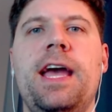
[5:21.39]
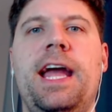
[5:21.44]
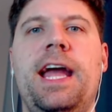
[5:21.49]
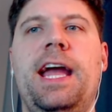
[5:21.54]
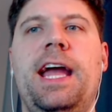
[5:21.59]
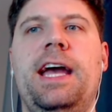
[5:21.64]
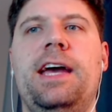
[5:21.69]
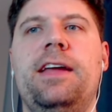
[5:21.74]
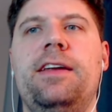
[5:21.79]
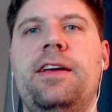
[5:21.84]

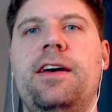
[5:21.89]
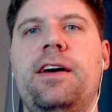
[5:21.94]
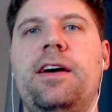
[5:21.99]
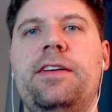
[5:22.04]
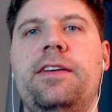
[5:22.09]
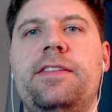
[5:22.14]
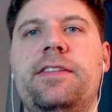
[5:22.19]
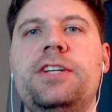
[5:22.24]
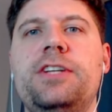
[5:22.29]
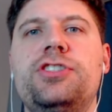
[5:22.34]
And
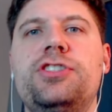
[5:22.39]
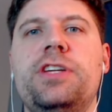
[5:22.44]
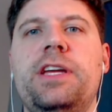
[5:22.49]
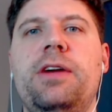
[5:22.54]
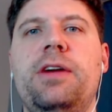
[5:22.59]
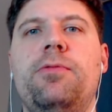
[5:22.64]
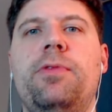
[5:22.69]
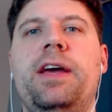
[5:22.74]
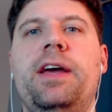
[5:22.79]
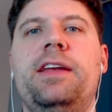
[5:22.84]

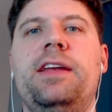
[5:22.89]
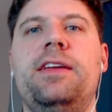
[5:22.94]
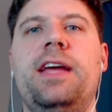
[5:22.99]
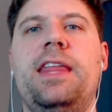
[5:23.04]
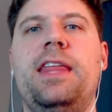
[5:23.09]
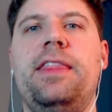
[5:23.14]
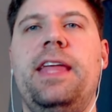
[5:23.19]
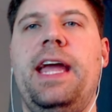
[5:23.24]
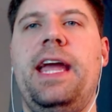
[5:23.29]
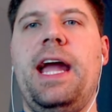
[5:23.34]
essentially when
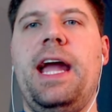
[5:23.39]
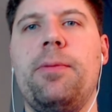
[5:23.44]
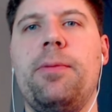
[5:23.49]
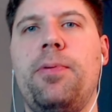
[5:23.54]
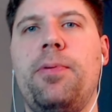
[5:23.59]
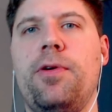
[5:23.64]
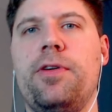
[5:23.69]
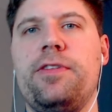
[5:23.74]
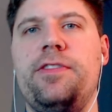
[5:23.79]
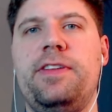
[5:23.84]
the
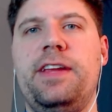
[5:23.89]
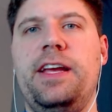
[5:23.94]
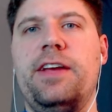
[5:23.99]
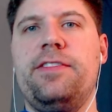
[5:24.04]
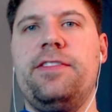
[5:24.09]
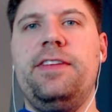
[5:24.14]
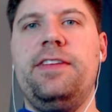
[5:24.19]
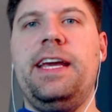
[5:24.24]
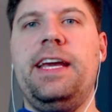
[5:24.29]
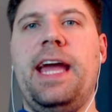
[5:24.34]
Airports
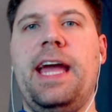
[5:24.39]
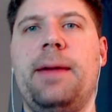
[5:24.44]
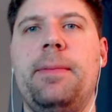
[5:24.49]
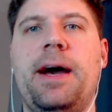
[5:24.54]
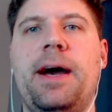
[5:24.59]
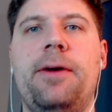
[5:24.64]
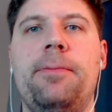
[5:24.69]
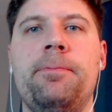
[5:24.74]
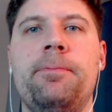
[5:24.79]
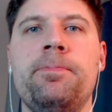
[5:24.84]
DLC came
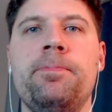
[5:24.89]
out,